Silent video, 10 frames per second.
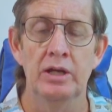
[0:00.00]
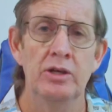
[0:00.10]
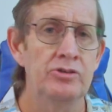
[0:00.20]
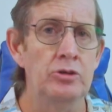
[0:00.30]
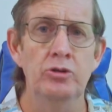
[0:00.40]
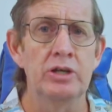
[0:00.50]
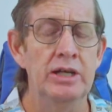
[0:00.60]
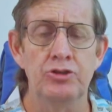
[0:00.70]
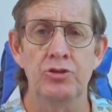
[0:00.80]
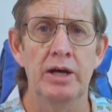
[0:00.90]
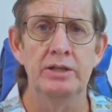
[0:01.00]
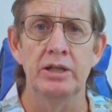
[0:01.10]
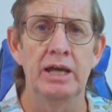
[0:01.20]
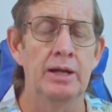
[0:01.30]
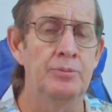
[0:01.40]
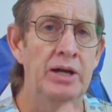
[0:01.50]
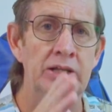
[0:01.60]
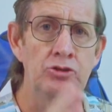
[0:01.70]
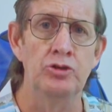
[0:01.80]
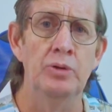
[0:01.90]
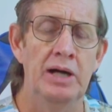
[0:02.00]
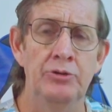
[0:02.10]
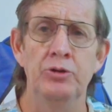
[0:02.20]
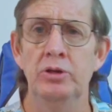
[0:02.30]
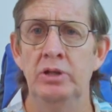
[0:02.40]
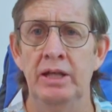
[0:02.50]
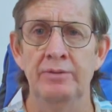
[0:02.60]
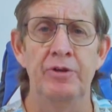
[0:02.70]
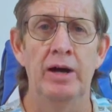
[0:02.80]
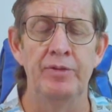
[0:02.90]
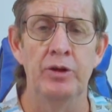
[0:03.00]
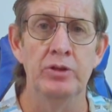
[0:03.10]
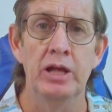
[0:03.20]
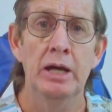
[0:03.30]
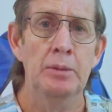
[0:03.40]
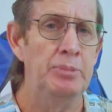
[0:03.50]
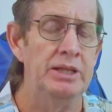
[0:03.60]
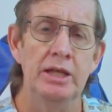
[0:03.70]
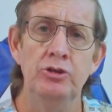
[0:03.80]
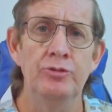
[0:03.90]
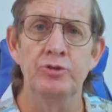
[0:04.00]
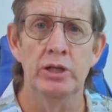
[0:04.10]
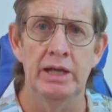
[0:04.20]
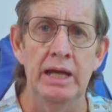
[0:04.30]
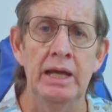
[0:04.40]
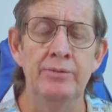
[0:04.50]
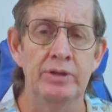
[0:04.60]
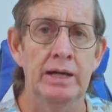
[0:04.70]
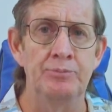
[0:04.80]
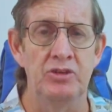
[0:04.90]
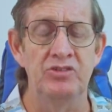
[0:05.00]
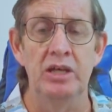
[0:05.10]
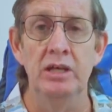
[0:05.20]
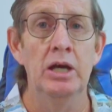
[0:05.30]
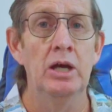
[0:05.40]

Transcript: So you can try to calibrate at 200 and 500, but then you've got to even up to see